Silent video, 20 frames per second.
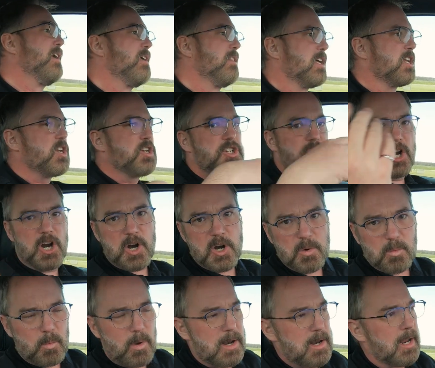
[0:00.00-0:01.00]
that you
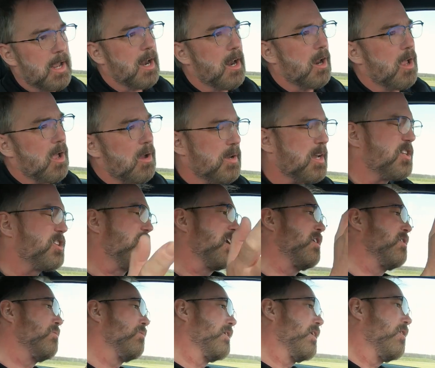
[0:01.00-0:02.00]
turn one, you gotta go, you
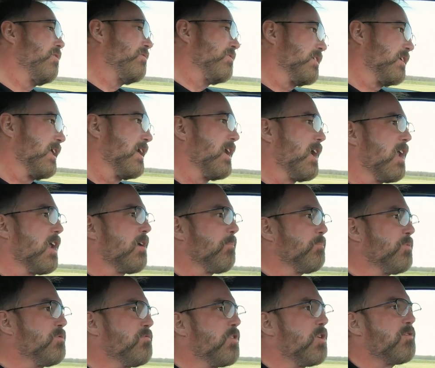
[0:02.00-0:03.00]
turn one, go over, like gotta
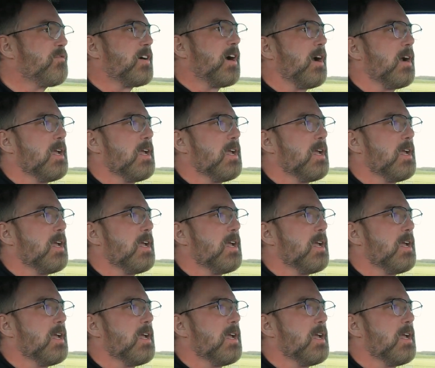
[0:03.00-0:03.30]
move over.